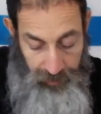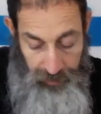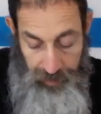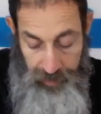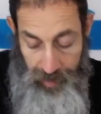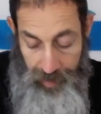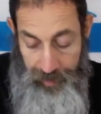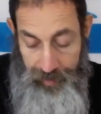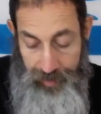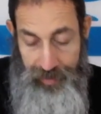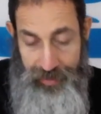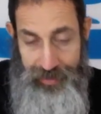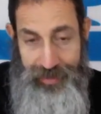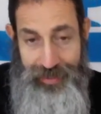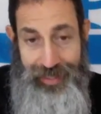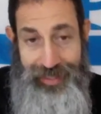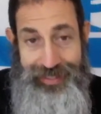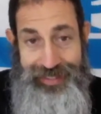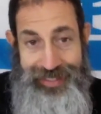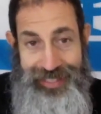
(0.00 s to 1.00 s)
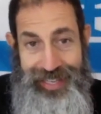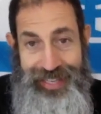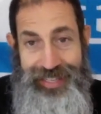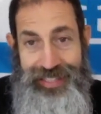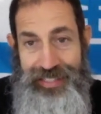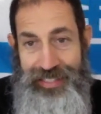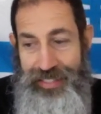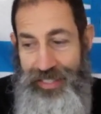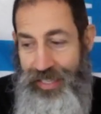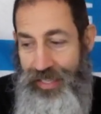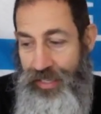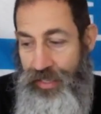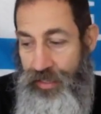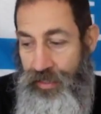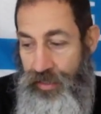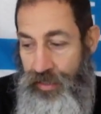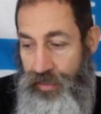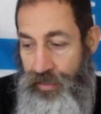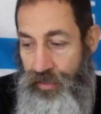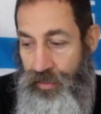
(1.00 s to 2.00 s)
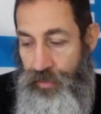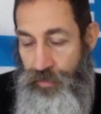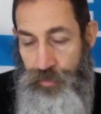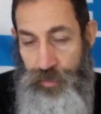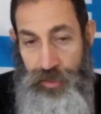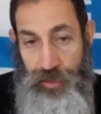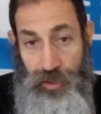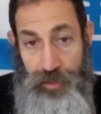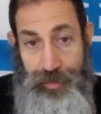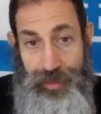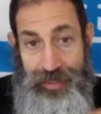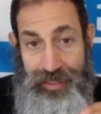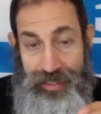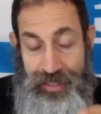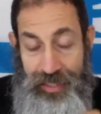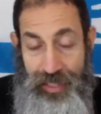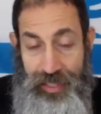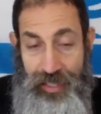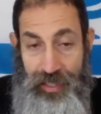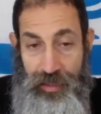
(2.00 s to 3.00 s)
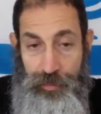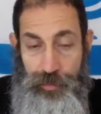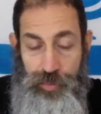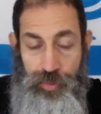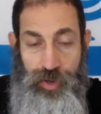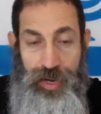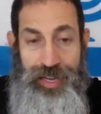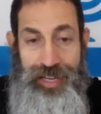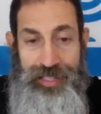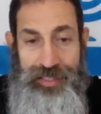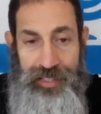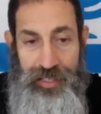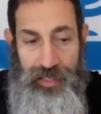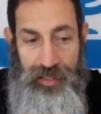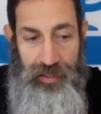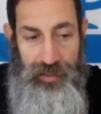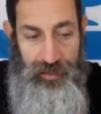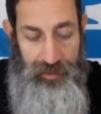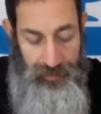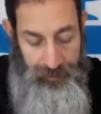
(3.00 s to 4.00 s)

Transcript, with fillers: Remember, this is Isaiah singing, and, and we talk about singing, praising. It